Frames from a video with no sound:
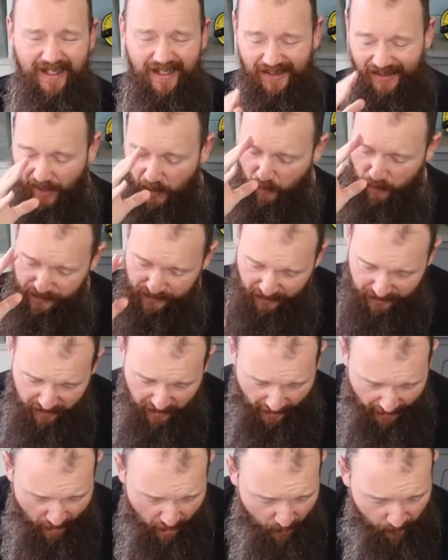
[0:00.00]
that was a
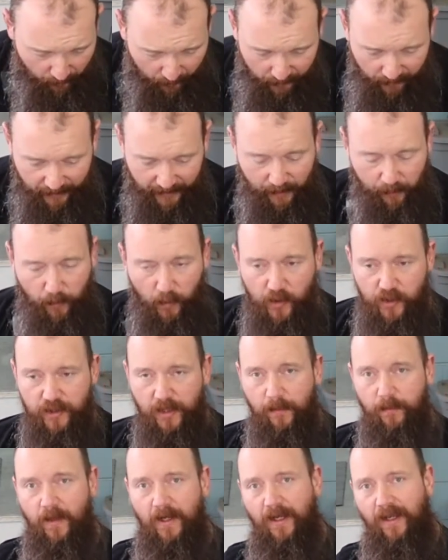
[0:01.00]
terrible looking
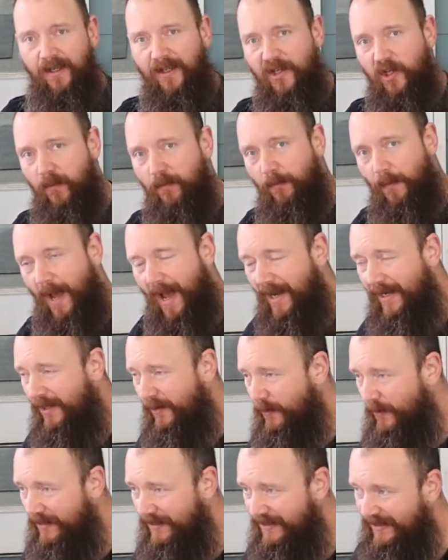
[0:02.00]
push-up. Your body
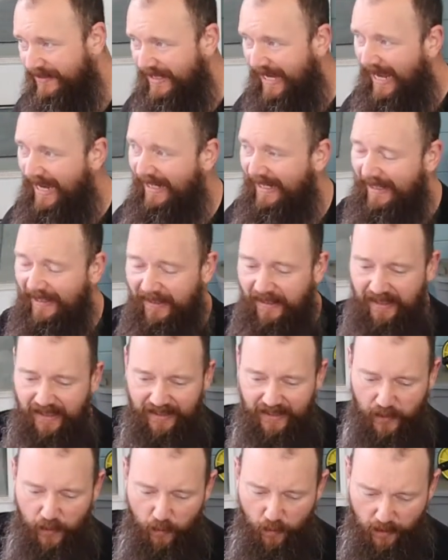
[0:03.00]
was sagging.
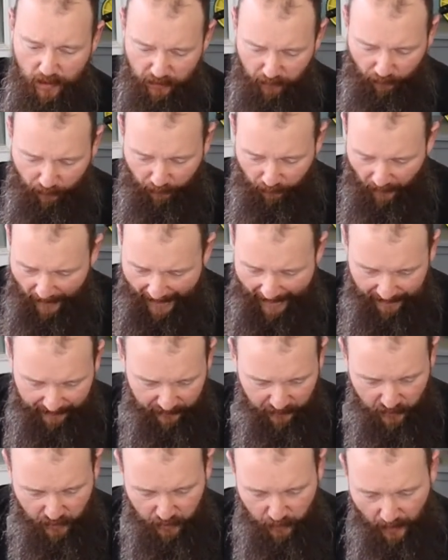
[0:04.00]
You weren't flat
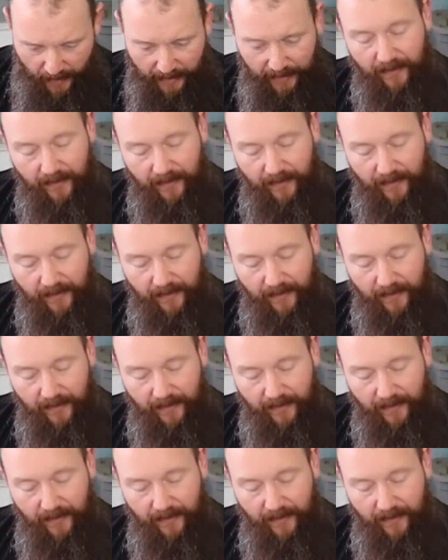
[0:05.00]
and straight.